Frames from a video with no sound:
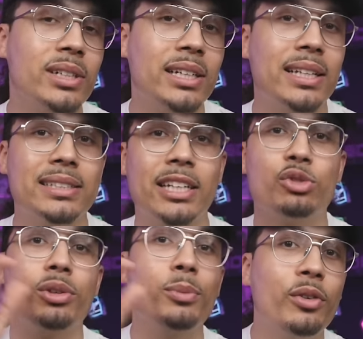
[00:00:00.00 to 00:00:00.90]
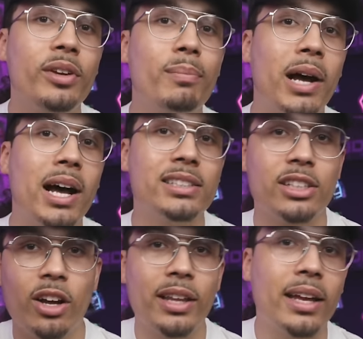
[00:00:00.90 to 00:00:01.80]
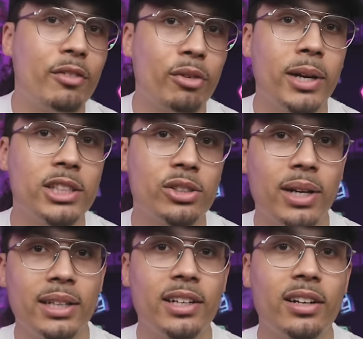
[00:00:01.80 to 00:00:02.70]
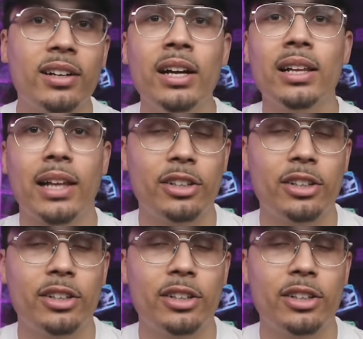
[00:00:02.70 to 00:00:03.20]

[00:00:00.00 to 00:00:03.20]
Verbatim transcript: make sure you guys watch the video at the end of this video that really breaks